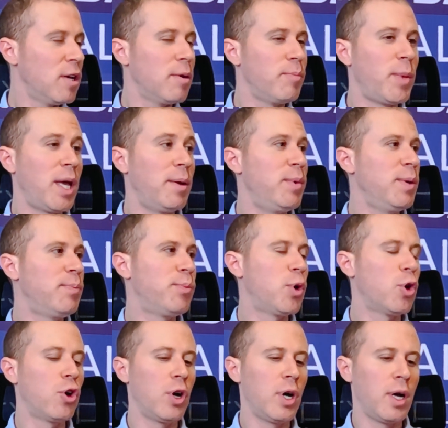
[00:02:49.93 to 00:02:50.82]
maybe
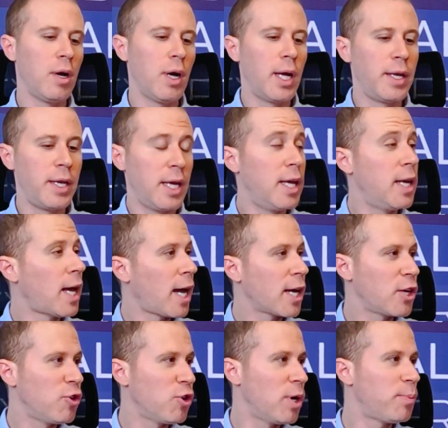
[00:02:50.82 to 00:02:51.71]
put an
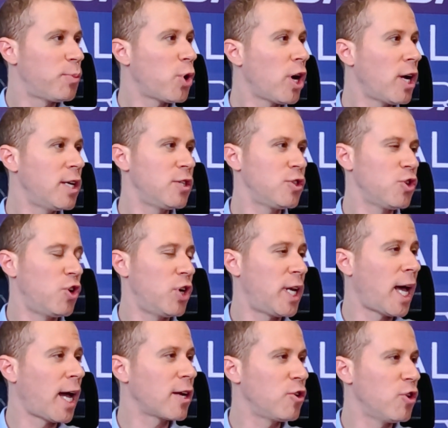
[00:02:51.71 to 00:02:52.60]
inaccurate price or
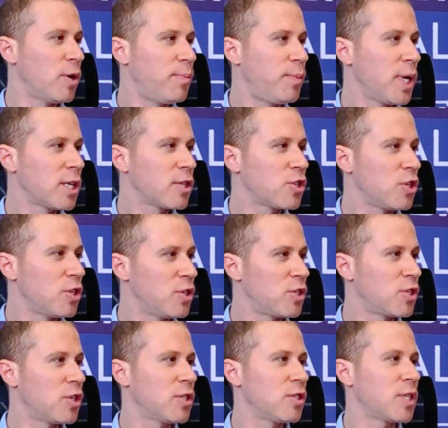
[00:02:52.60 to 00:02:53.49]
inaccurate
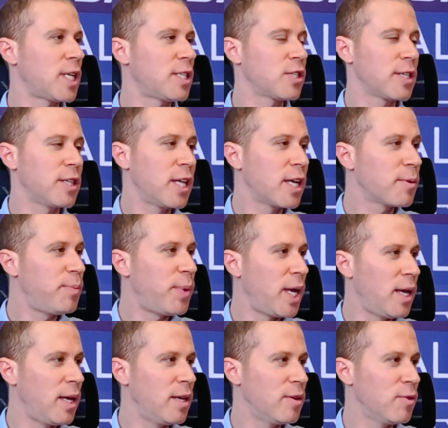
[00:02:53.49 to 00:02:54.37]
pictures just as
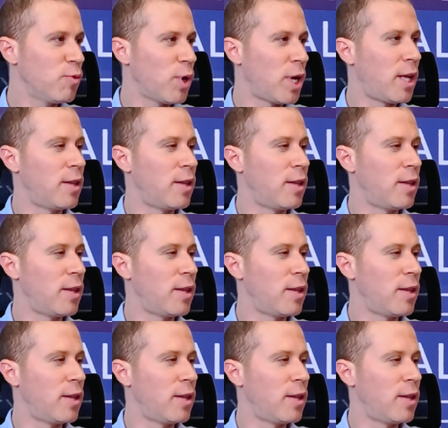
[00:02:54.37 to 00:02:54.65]
clickbait.